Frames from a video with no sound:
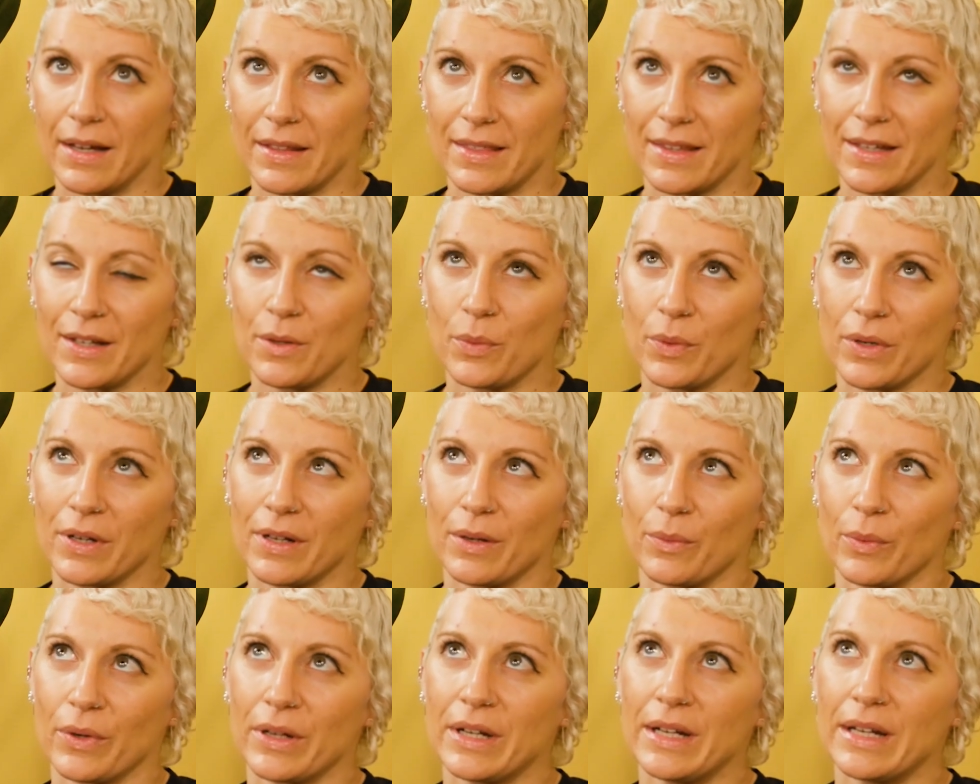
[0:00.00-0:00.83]
I think
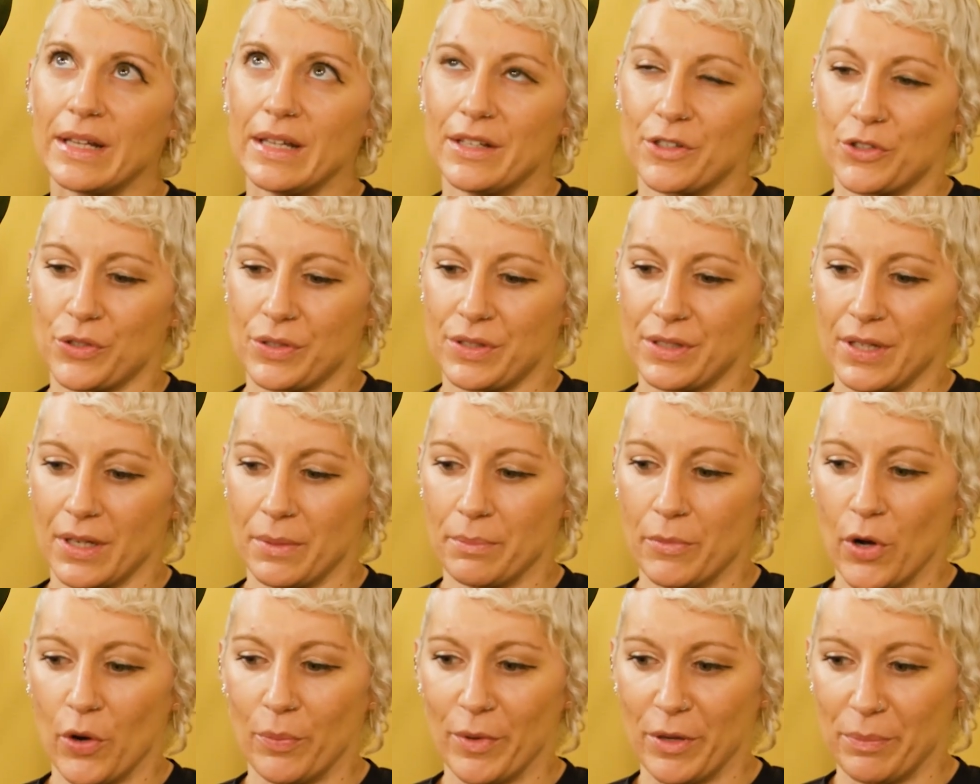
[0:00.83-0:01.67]
we're in an
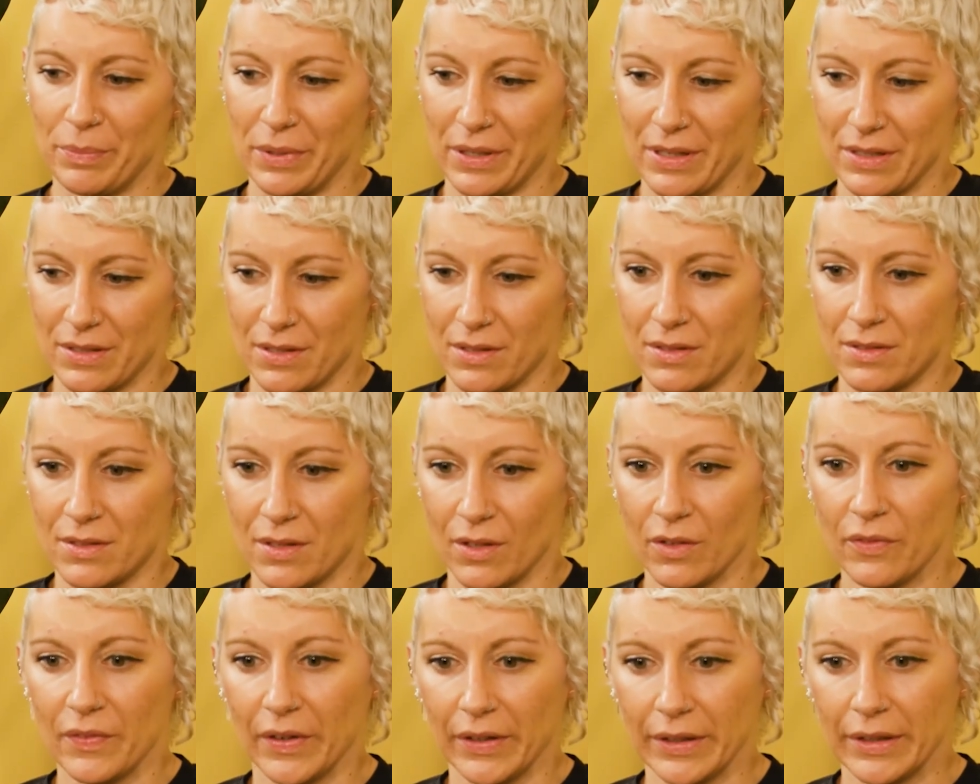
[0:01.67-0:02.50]
interesting moment because it's
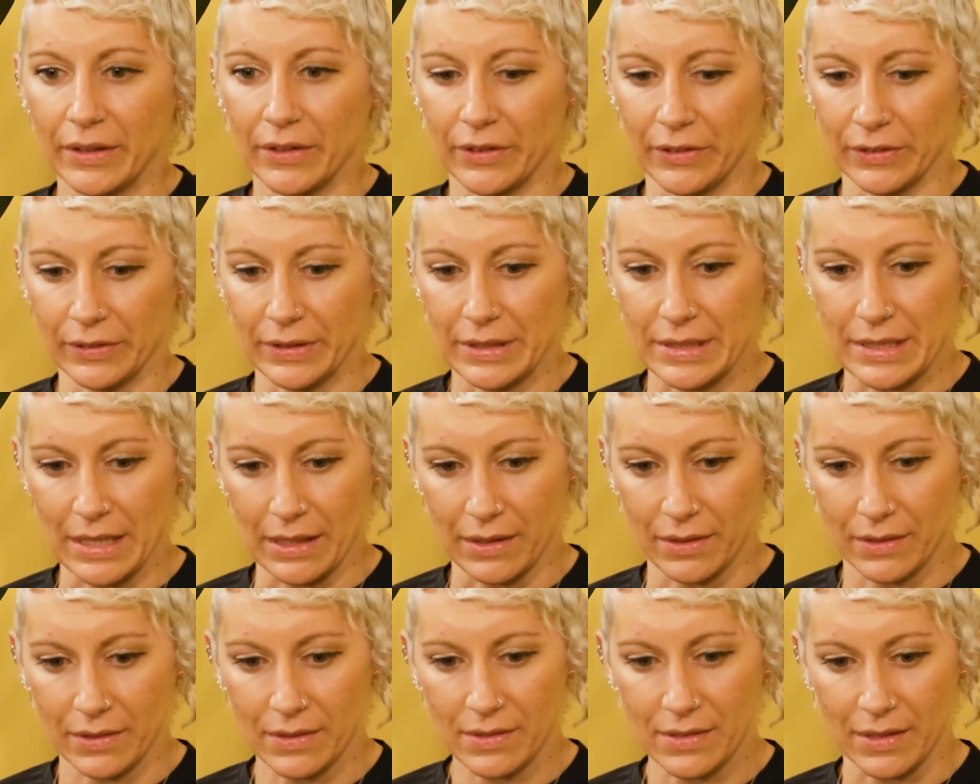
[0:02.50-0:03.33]
still very early
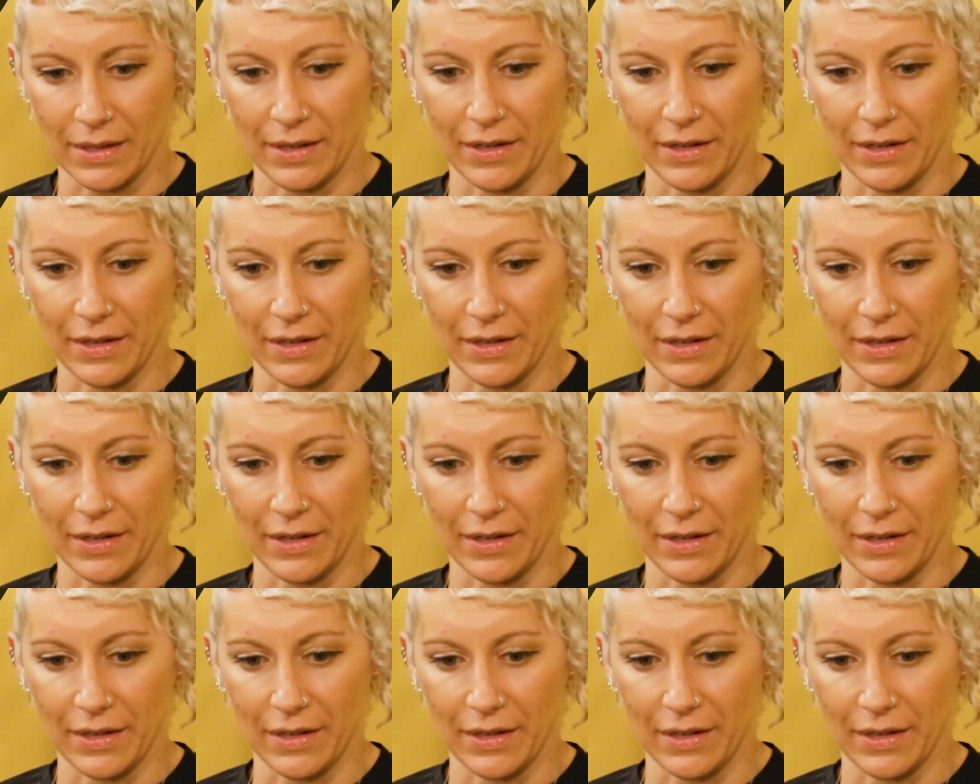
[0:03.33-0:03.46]
days,